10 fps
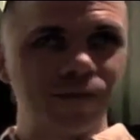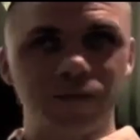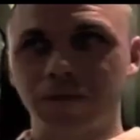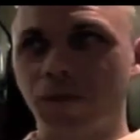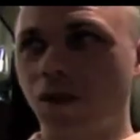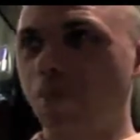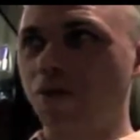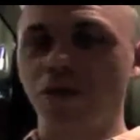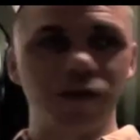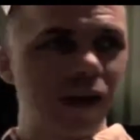a couple
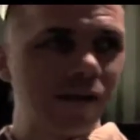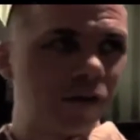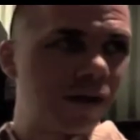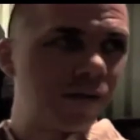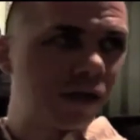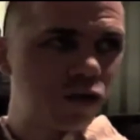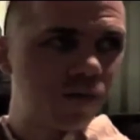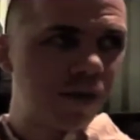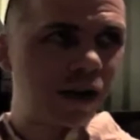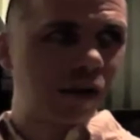years after I'd been in
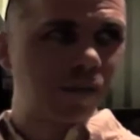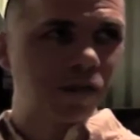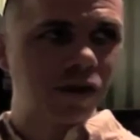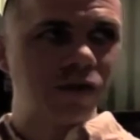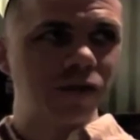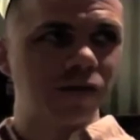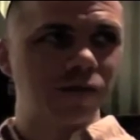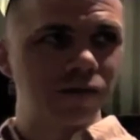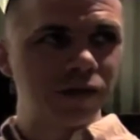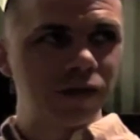Japan a couple years and
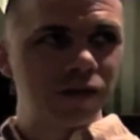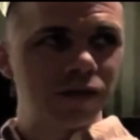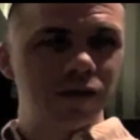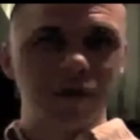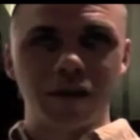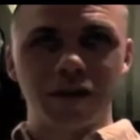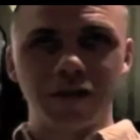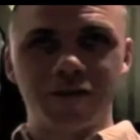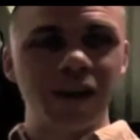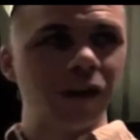mm.
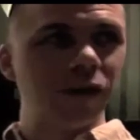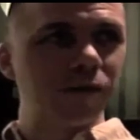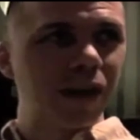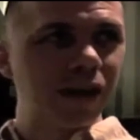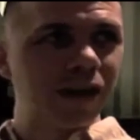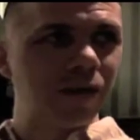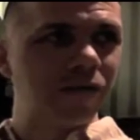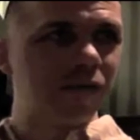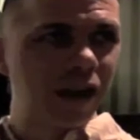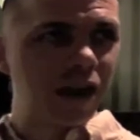uh, failed in my attempts
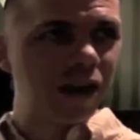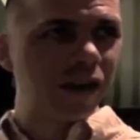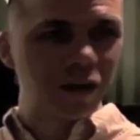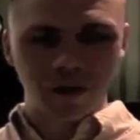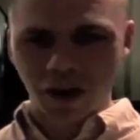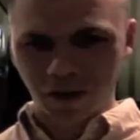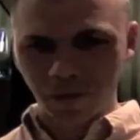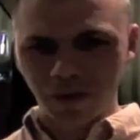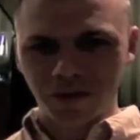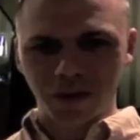Tom to get Powell electronic
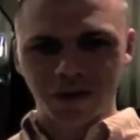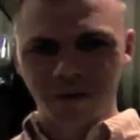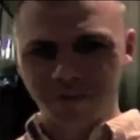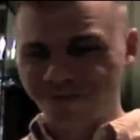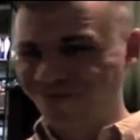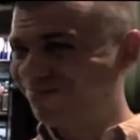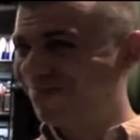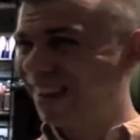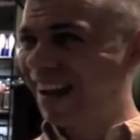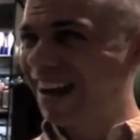music.
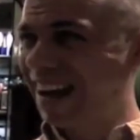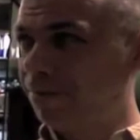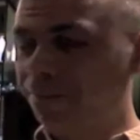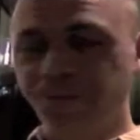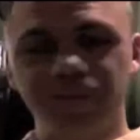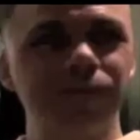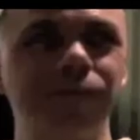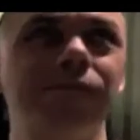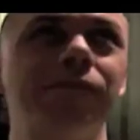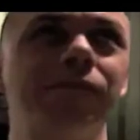Tom Powell for
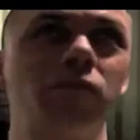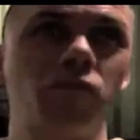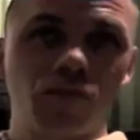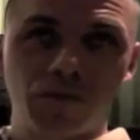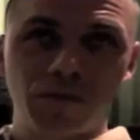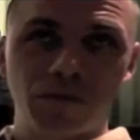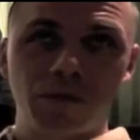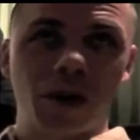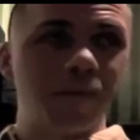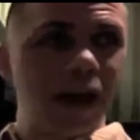the cash register.
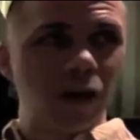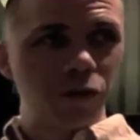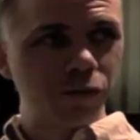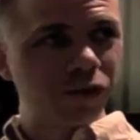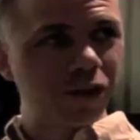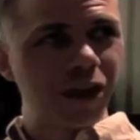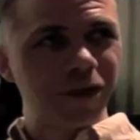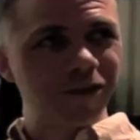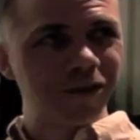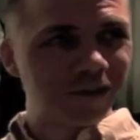Tom Powell will now
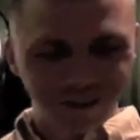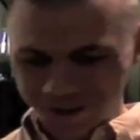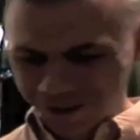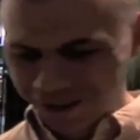enter into